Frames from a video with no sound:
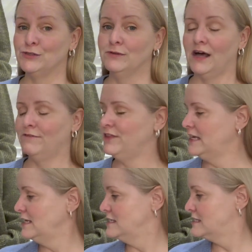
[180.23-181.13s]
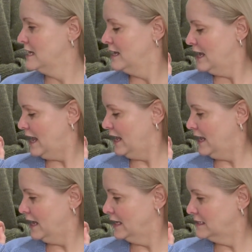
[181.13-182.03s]
love these,
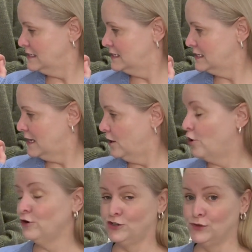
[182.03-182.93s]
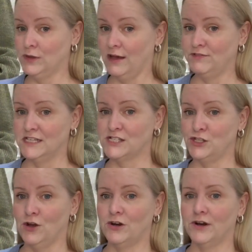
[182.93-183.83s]
and or do love this
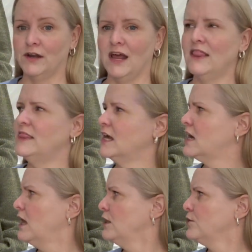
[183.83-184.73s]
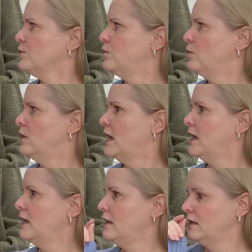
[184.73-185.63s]
yarn. The
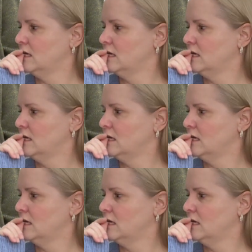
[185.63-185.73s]
colorway,